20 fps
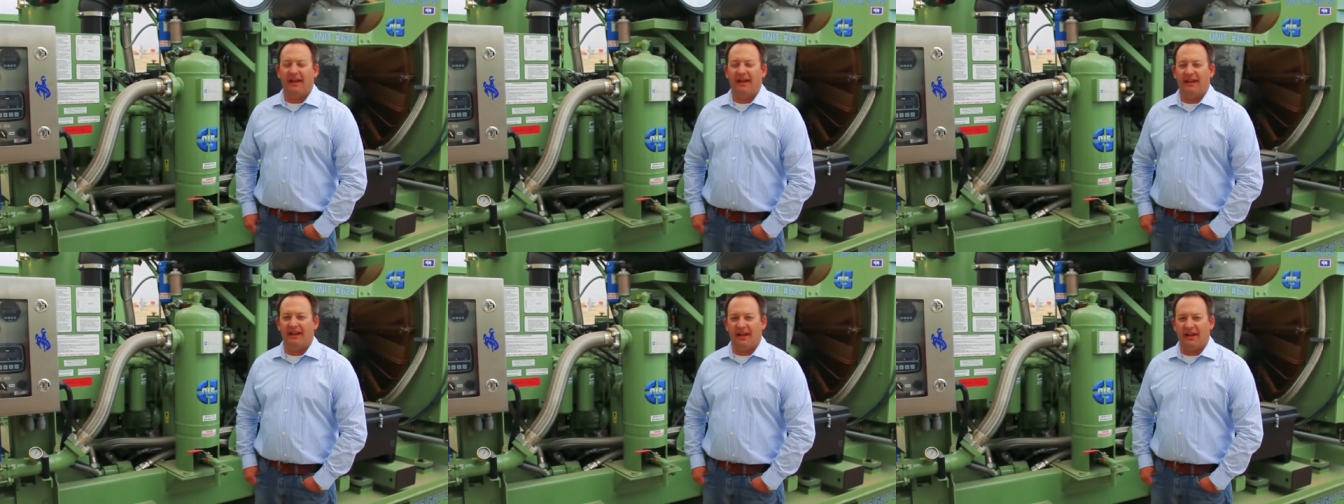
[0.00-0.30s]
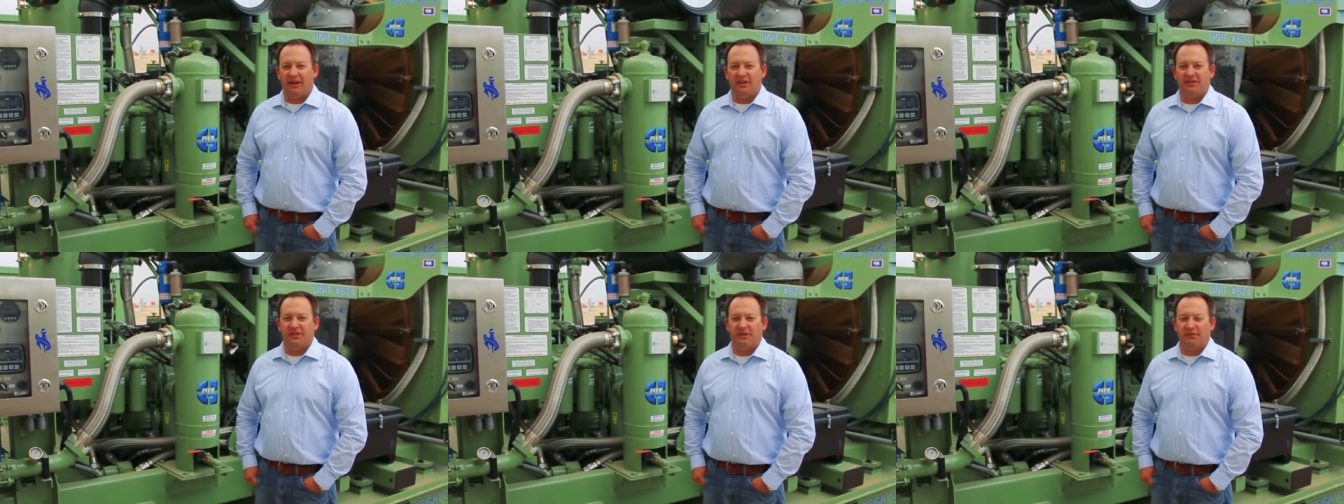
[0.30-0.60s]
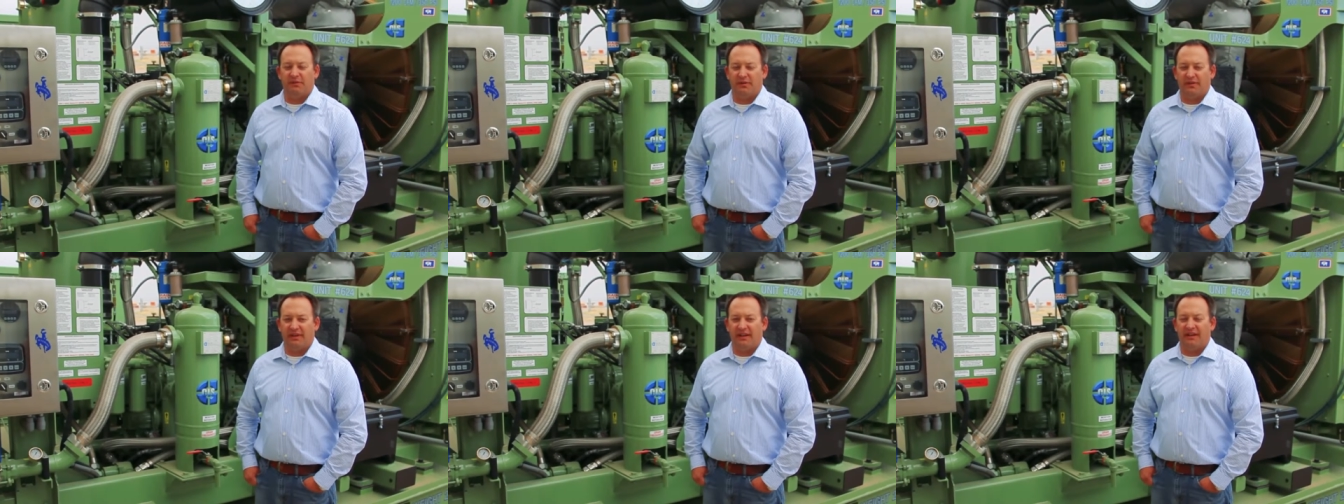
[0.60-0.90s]
and energy
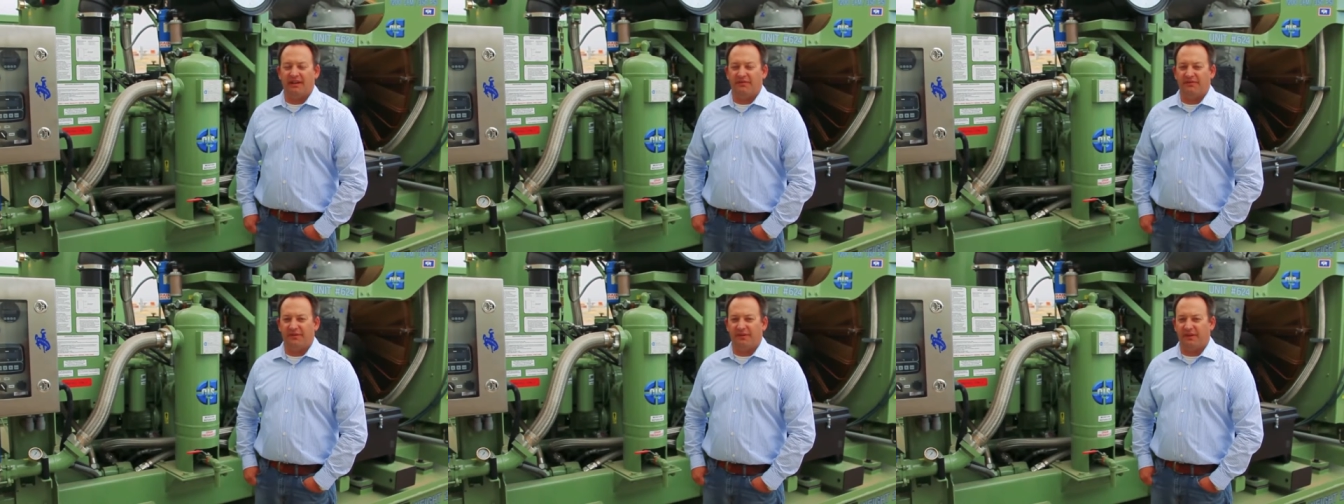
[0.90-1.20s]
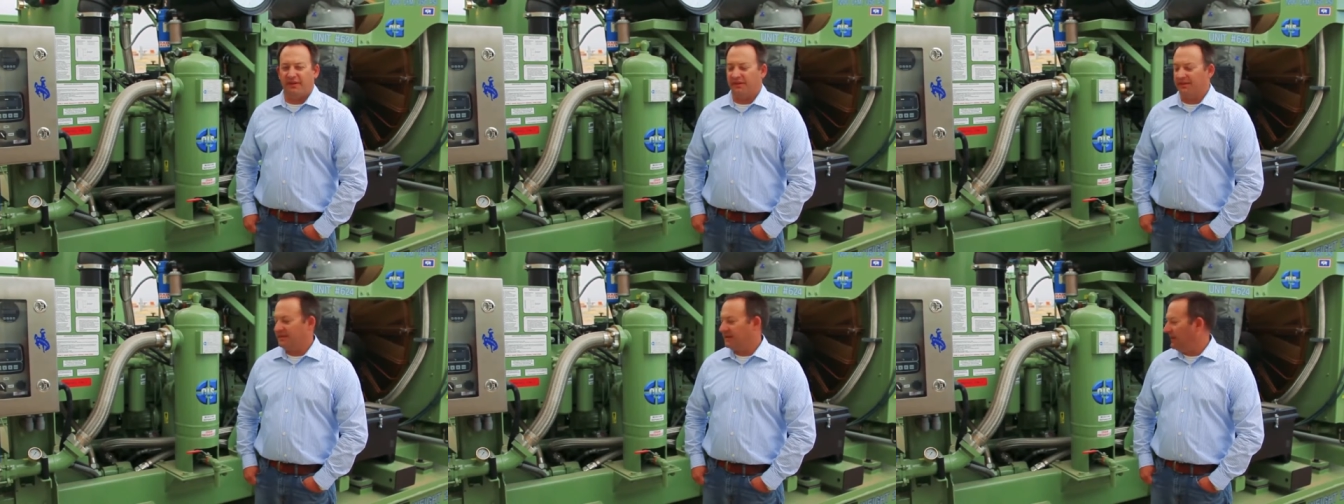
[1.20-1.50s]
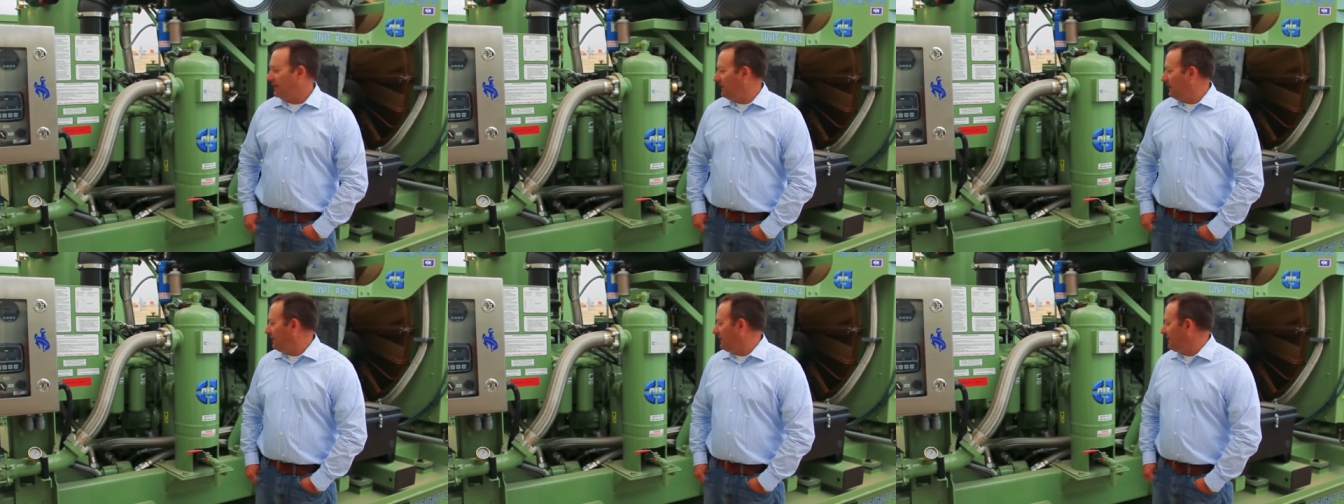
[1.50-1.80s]
related fields.
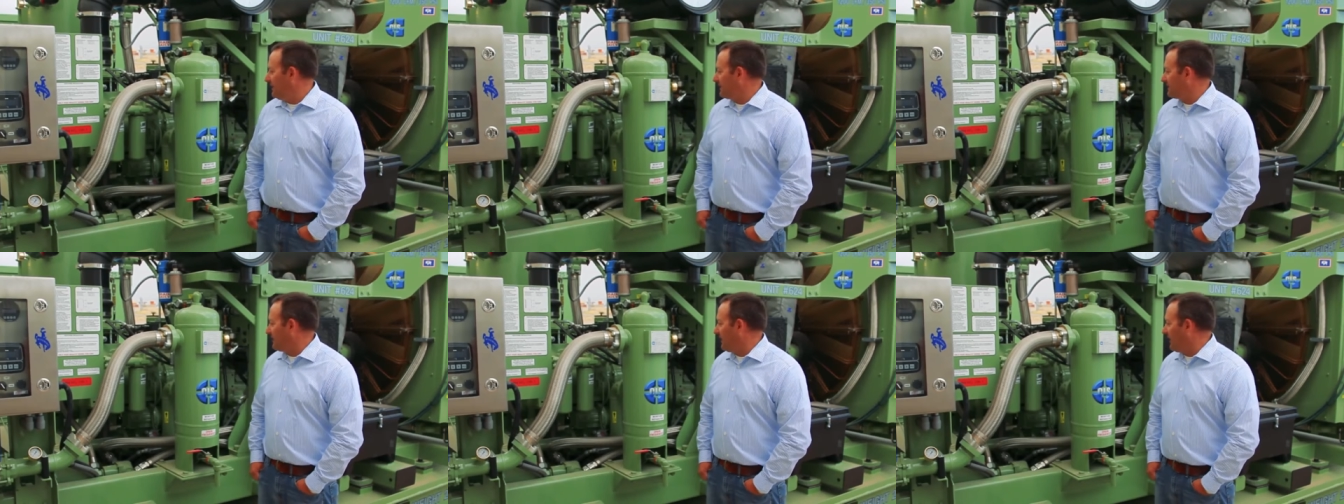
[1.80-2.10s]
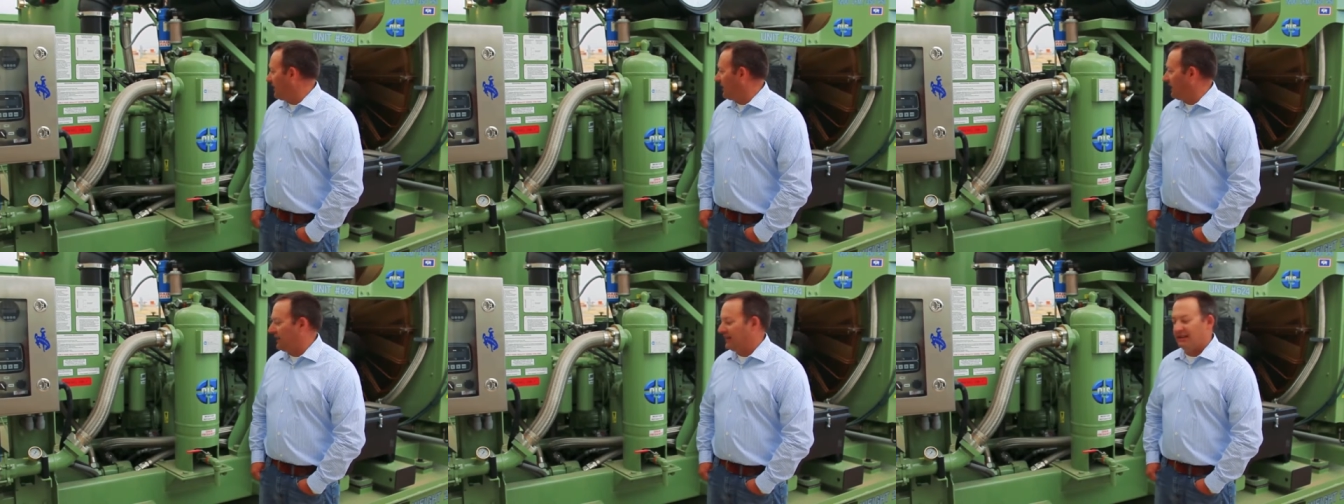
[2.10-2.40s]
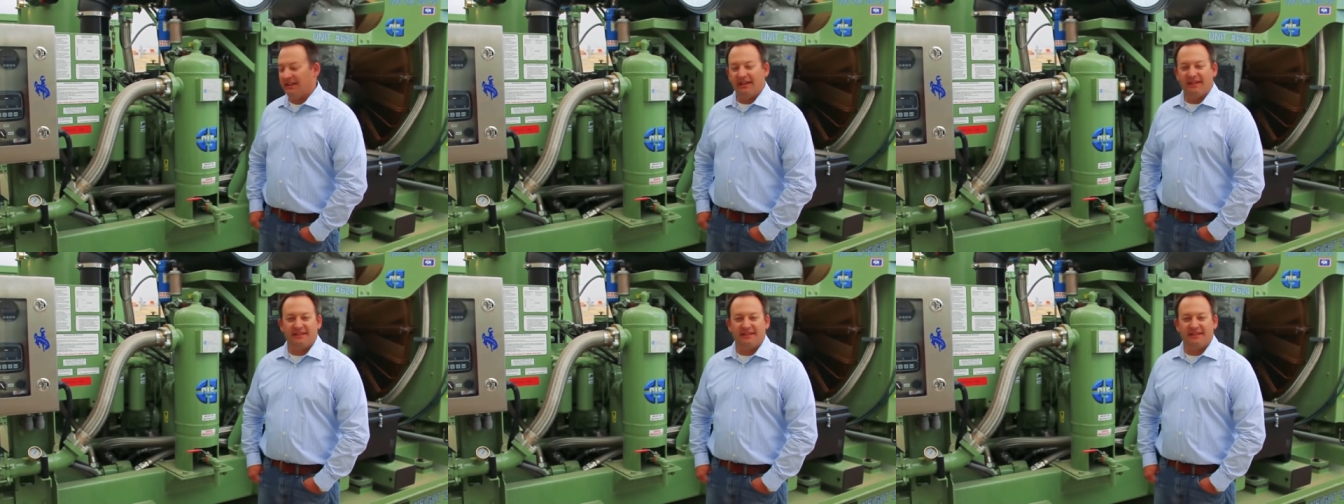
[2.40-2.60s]
This air end